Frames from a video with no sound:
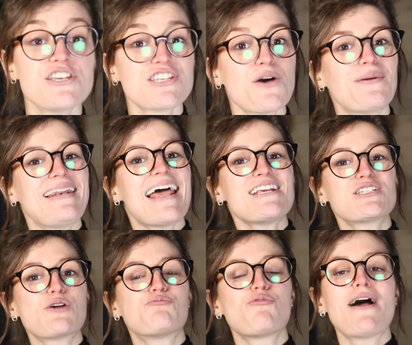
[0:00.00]
So let's
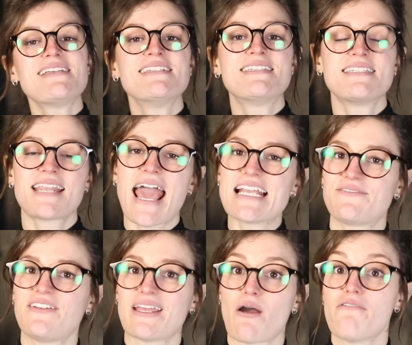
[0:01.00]
jump right into today's
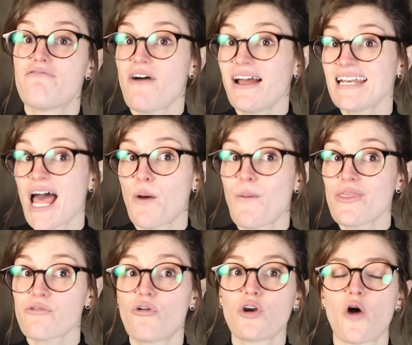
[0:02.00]
video and find out
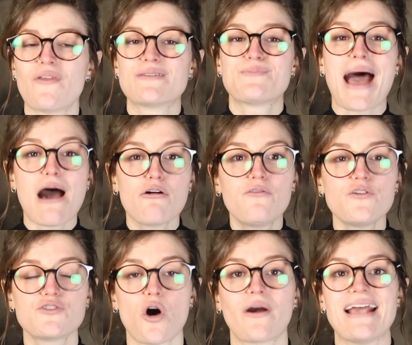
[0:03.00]
whether or not this powerful
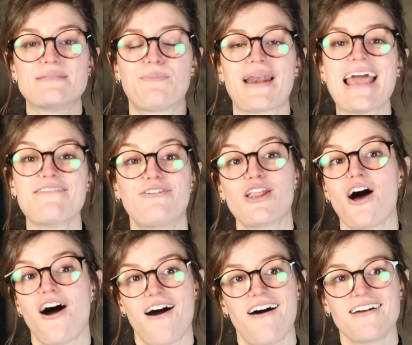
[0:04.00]
dog is playful
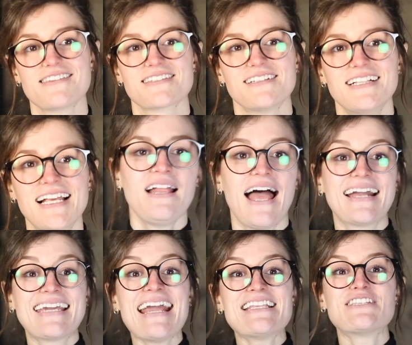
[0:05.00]
at heart.
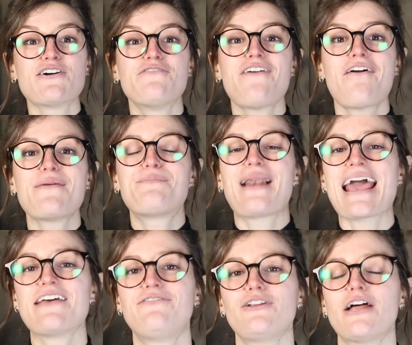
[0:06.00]
Akitas are very
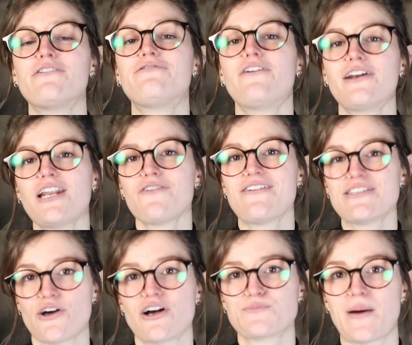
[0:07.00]
playful and fun-loving
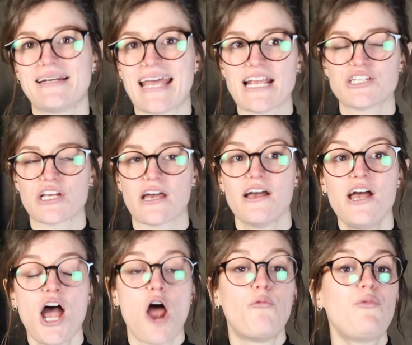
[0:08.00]
dogs by nature
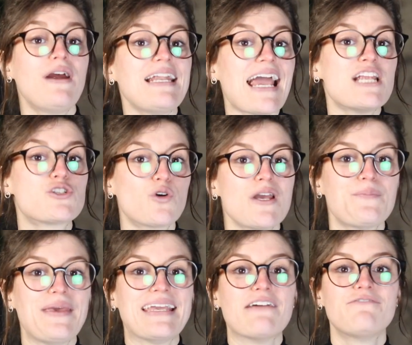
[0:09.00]
and really enjoy
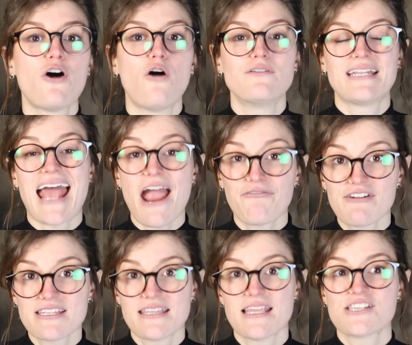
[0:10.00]
being involved in
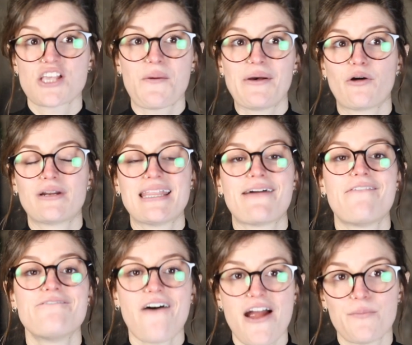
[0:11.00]
everything that's going on in their
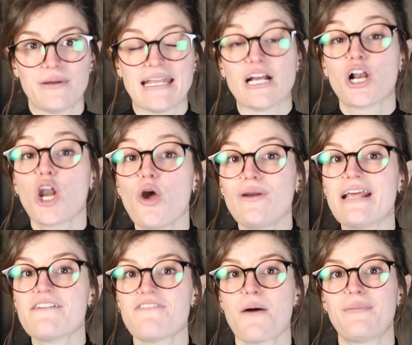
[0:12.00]
environment,
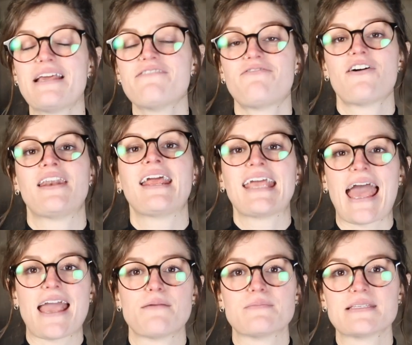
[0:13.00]
including family fun and
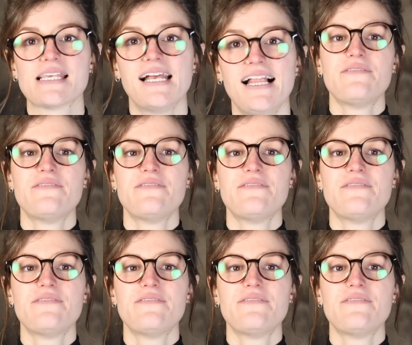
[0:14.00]
games.